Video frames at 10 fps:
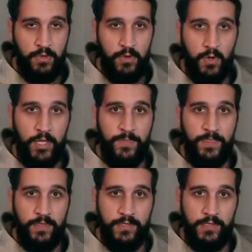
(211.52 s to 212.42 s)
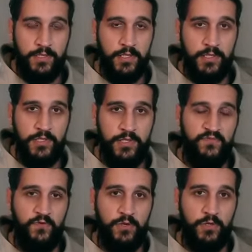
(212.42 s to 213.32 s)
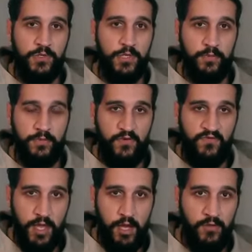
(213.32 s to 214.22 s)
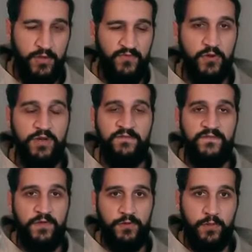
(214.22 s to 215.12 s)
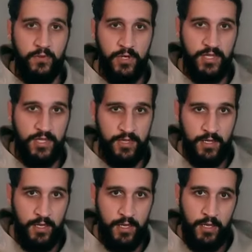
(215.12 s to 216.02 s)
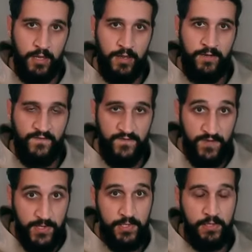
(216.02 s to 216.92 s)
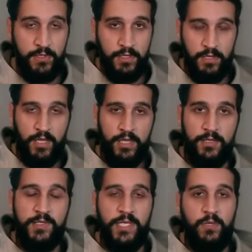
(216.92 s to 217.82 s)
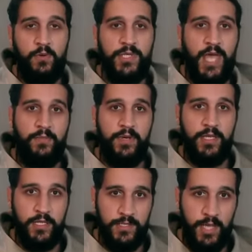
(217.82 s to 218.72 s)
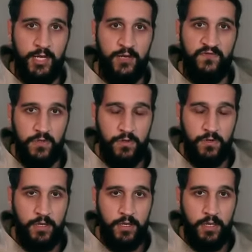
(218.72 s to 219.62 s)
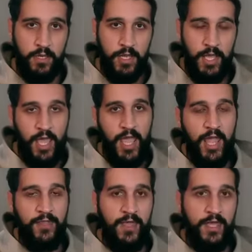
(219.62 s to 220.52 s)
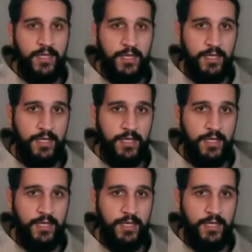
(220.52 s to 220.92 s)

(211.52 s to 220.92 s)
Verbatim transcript: Right? This is this is for you to improve the health and for you to feel the breathing physically and see what's happening inside of you. And then